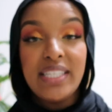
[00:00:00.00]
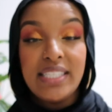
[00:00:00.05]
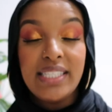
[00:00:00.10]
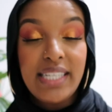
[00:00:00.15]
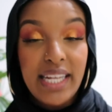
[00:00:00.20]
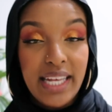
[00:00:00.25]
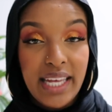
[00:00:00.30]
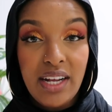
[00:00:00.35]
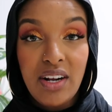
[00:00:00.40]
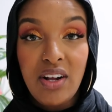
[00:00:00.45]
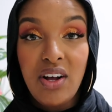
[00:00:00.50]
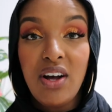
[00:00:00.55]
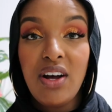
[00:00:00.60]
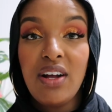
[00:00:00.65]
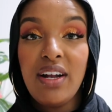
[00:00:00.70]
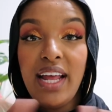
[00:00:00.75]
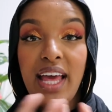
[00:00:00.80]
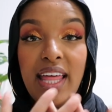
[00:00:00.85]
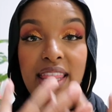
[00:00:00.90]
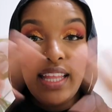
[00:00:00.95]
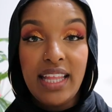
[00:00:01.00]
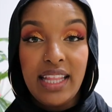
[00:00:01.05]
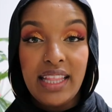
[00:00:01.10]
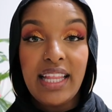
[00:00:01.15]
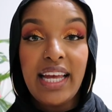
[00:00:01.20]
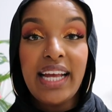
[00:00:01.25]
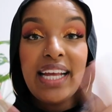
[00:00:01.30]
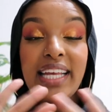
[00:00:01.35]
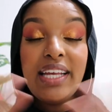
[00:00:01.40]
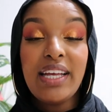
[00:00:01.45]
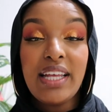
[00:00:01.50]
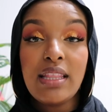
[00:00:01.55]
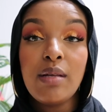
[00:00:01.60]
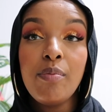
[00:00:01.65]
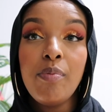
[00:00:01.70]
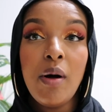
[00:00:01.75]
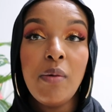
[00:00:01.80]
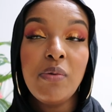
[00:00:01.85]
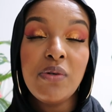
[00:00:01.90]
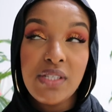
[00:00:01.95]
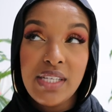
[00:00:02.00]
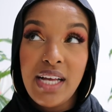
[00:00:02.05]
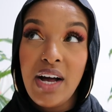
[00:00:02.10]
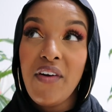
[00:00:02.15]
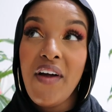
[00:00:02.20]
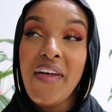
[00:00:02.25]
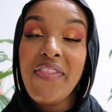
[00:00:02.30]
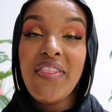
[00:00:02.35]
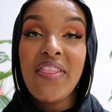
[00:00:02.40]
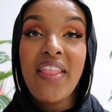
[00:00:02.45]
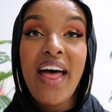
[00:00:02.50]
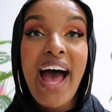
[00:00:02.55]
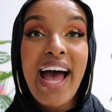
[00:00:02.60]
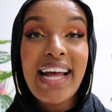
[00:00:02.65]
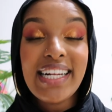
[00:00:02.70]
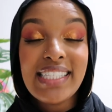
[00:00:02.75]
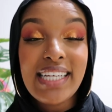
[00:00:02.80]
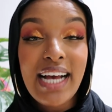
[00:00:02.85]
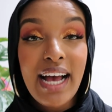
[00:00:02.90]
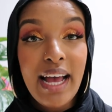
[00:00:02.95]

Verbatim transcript: stick it on and then like get the bubbles out and that